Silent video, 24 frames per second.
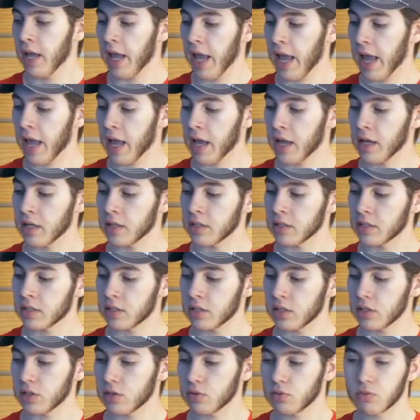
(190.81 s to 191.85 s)
And
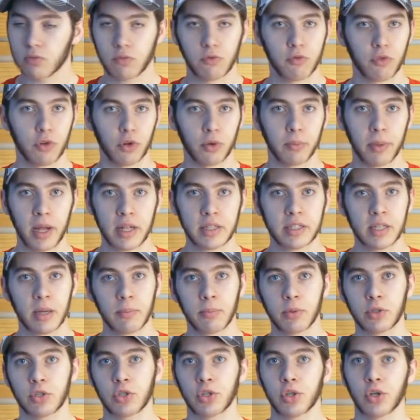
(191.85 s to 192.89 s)
for bed
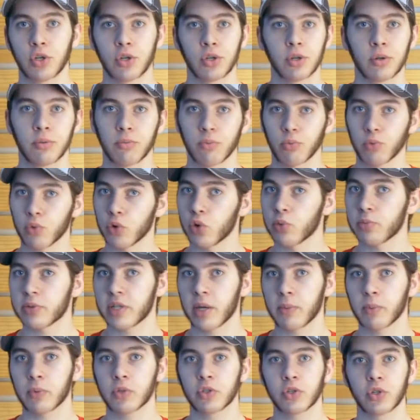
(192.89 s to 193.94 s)
temperature, room
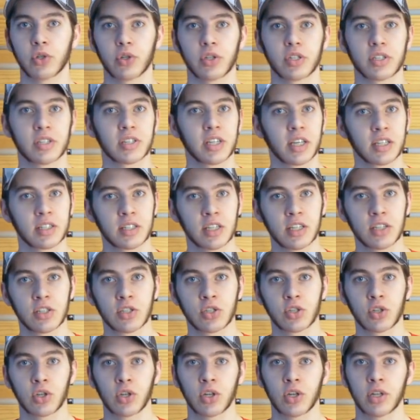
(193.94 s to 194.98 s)
temperature to 60 is
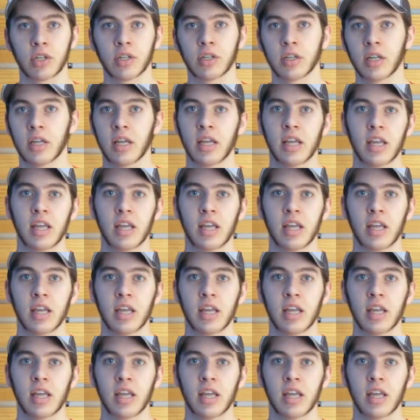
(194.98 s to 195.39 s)
good.